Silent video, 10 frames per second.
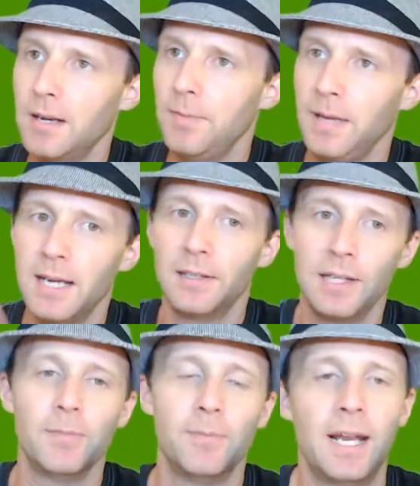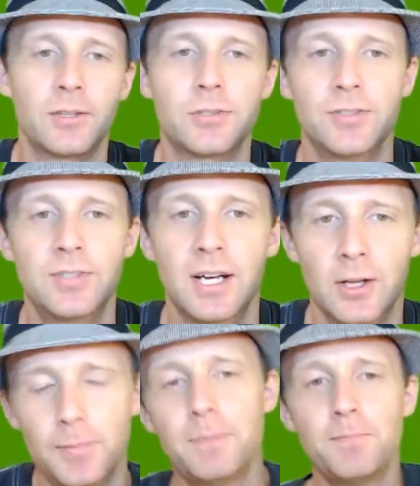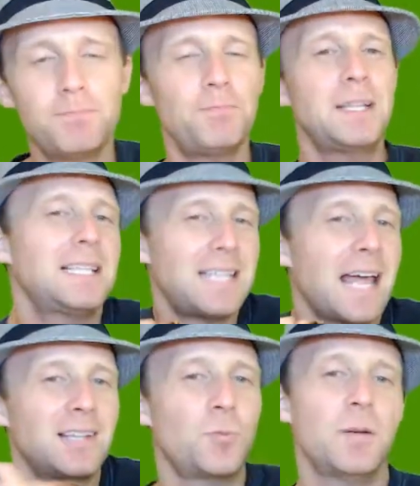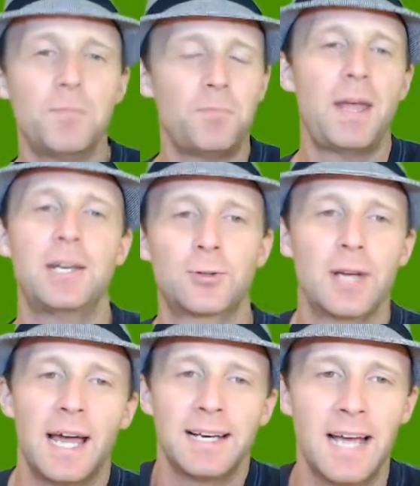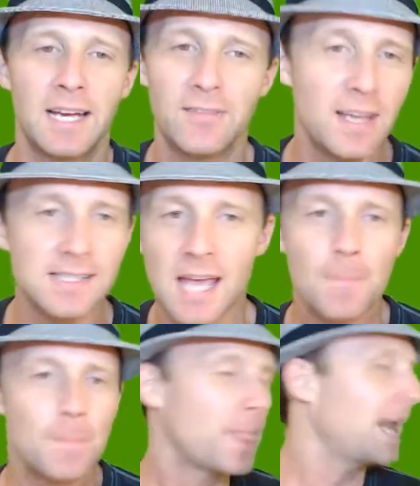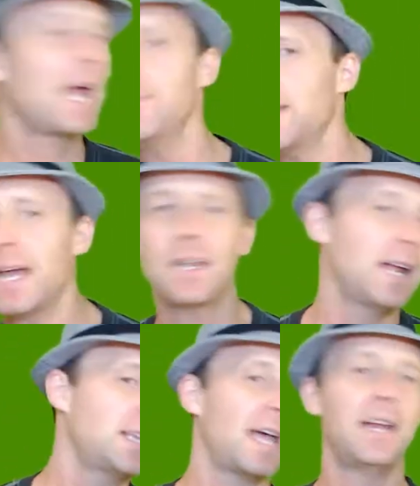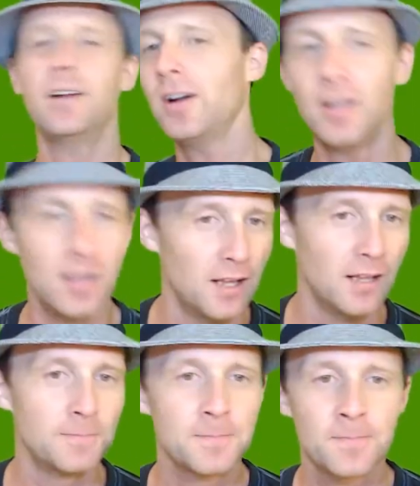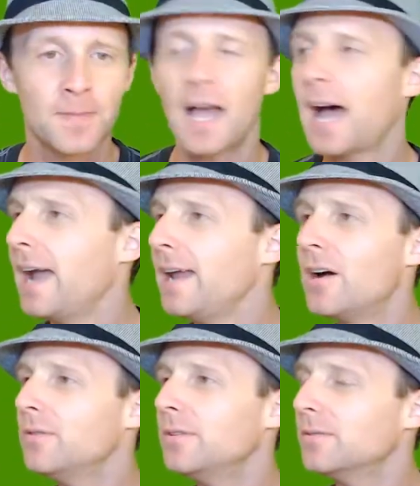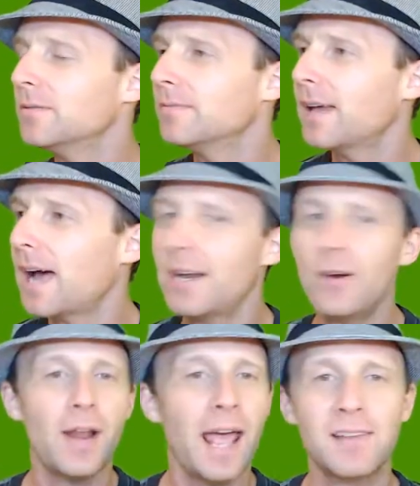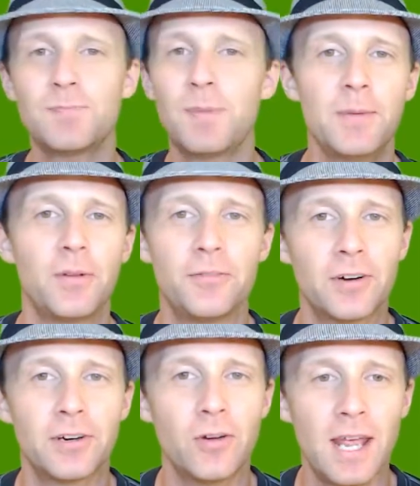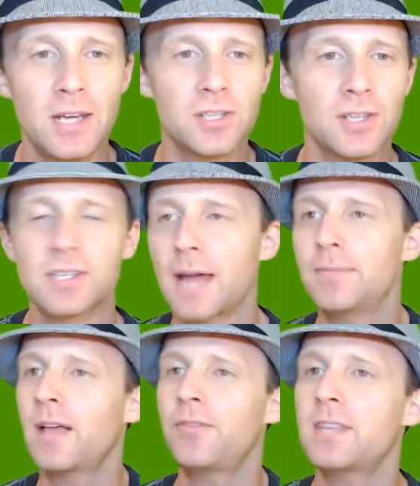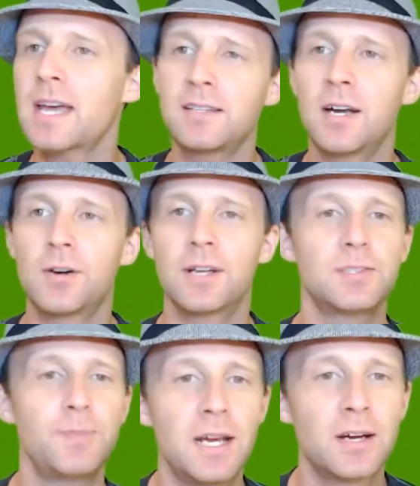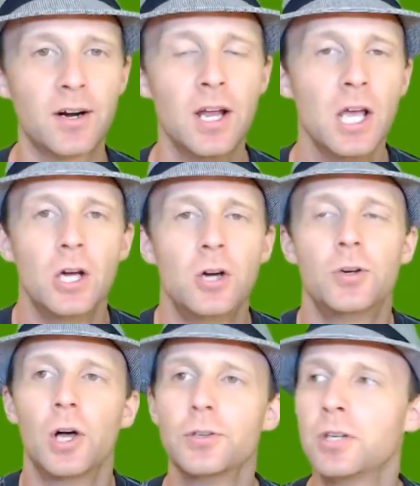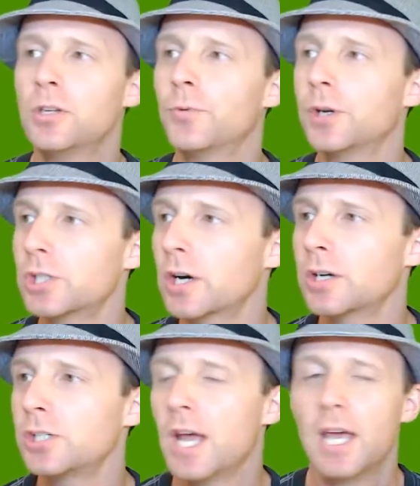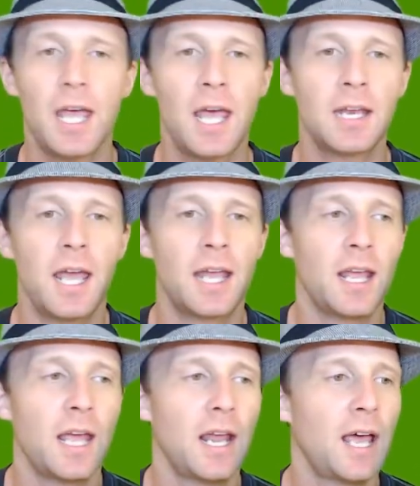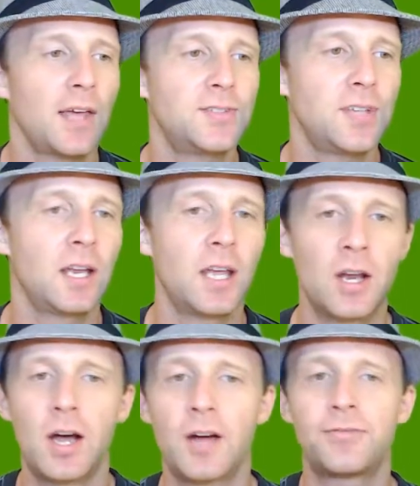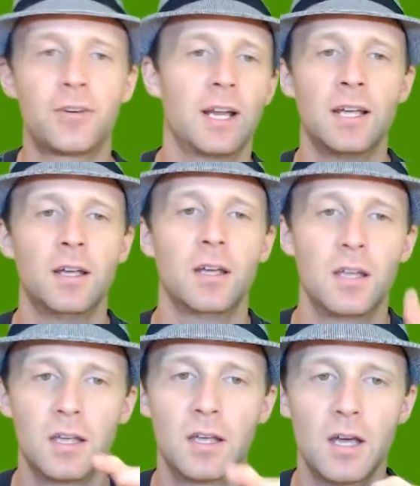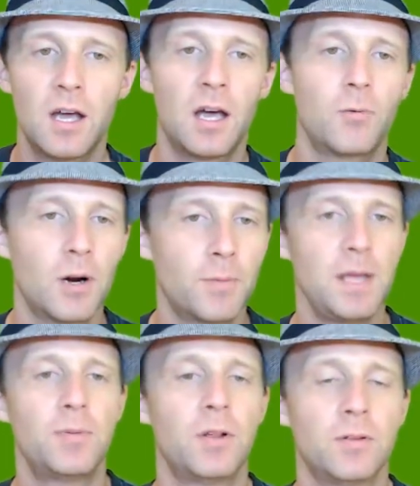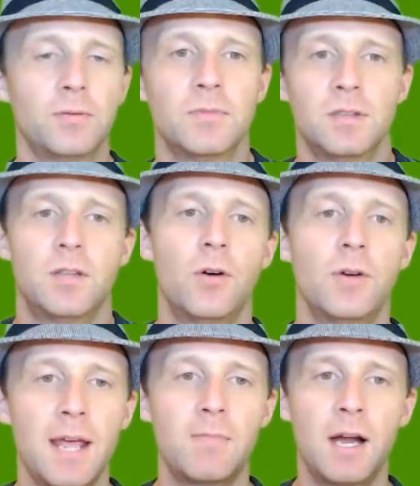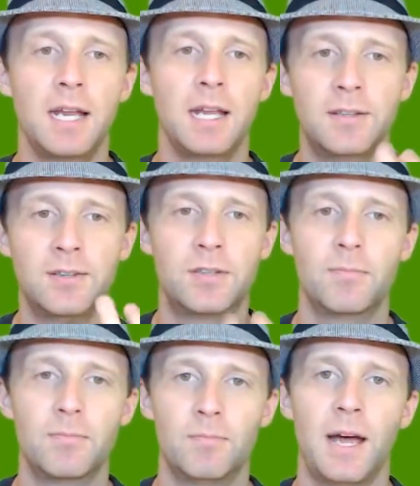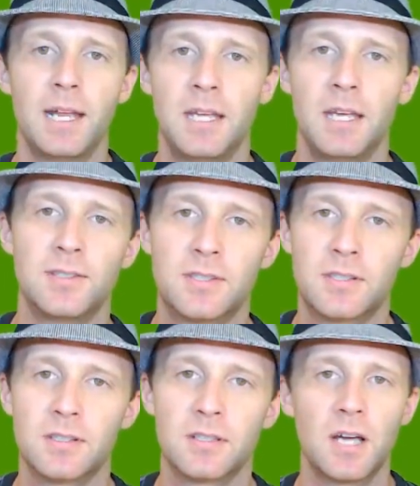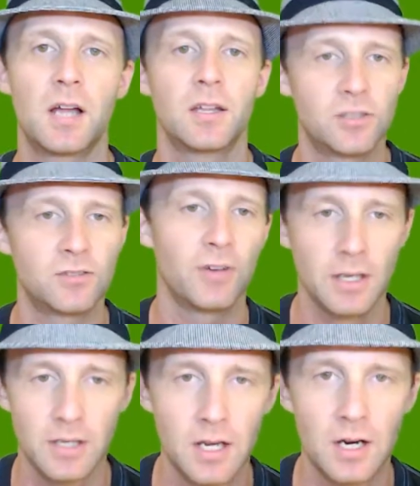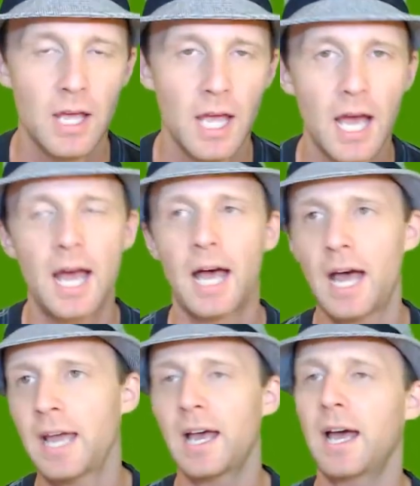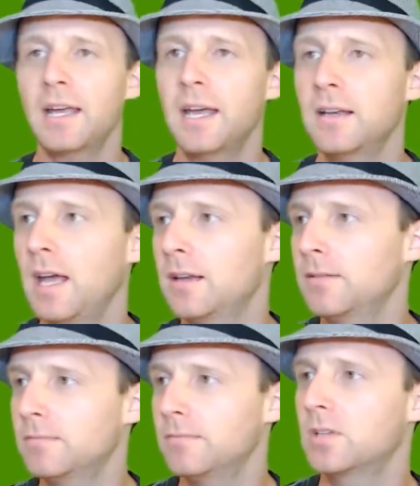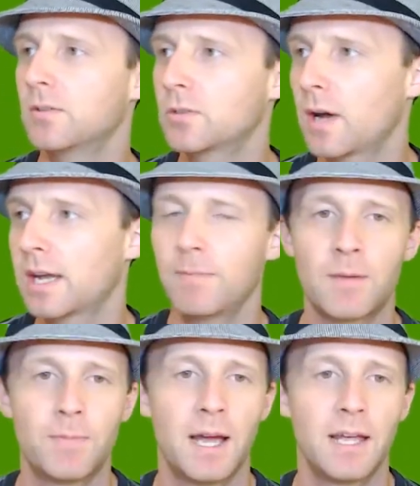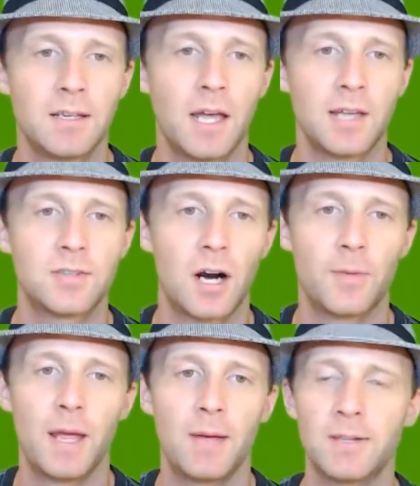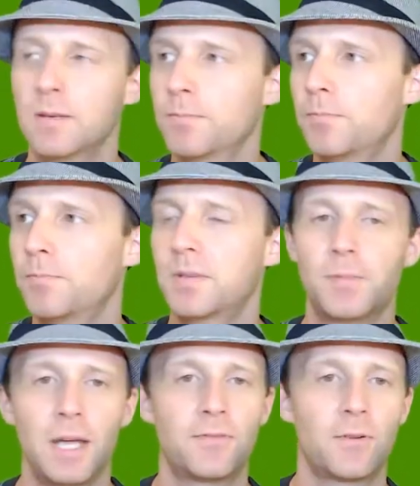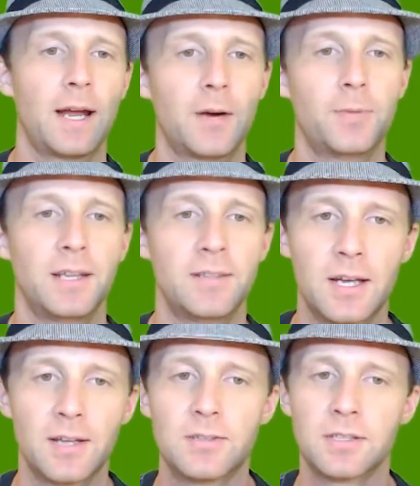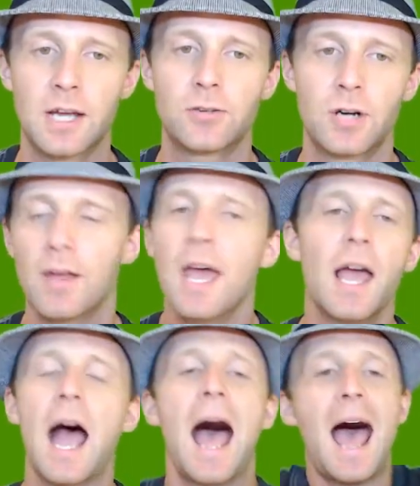kind of being a little bit extra cynical, but but that's what Patreon kind of is. And I'm not like that at all. I don't I don't ask people for donations. I'm not the itinerant speaker who goes into a church and and and has an, an offering uh, where people donate money to my kids' college fund. You know, I I and and to, so I can make my nice car payments and to pay for my airplane tickets as I travel.